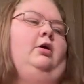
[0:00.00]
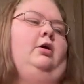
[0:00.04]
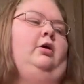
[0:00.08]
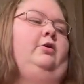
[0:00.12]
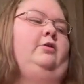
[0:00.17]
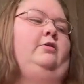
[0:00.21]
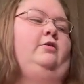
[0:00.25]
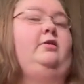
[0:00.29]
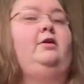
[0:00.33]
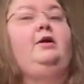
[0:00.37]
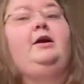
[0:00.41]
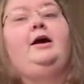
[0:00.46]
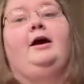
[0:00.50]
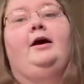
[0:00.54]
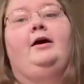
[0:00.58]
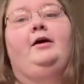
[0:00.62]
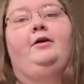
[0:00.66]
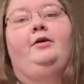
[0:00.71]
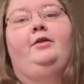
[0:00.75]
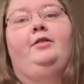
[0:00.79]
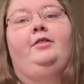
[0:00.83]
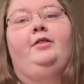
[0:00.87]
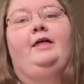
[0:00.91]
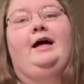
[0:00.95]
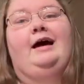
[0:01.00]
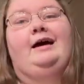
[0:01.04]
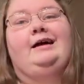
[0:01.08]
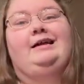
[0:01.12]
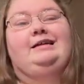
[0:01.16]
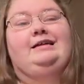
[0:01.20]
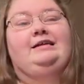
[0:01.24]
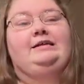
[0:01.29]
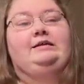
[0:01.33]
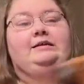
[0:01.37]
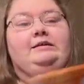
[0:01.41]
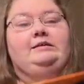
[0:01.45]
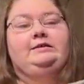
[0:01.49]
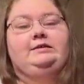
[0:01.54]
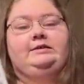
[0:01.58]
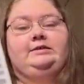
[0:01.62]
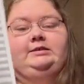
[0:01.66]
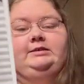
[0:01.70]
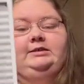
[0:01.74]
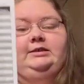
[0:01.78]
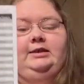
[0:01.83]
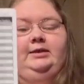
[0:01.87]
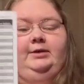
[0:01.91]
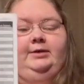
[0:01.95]
So yeah, that
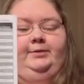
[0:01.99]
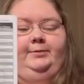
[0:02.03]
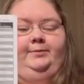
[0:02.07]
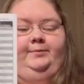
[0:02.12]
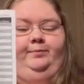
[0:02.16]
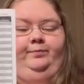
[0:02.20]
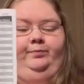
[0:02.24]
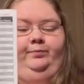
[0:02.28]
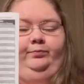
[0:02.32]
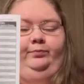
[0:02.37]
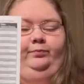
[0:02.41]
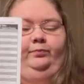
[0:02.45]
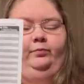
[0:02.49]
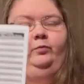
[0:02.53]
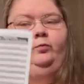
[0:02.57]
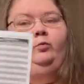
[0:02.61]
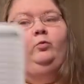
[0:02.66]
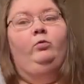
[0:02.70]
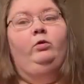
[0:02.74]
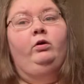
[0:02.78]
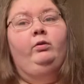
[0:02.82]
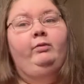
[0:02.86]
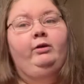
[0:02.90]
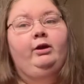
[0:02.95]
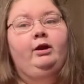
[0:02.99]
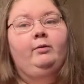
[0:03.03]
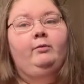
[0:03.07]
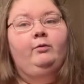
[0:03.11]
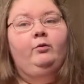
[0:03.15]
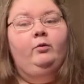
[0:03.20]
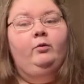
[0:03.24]
will become a